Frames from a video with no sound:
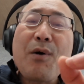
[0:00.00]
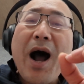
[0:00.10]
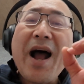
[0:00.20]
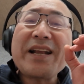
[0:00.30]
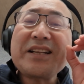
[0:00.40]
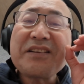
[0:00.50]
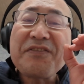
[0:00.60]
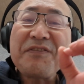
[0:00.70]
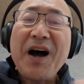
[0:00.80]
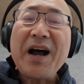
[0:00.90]
I
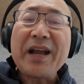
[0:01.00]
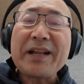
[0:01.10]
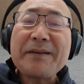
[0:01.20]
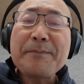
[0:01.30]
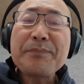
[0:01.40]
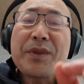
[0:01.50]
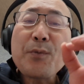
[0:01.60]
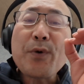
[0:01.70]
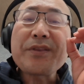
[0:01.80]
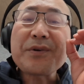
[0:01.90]
define
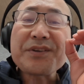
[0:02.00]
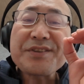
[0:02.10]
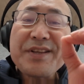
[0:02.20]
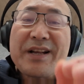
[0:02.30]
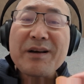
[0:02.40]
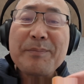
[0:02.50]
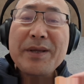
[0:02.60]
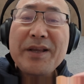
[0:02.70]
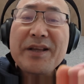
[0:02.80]
whether a setup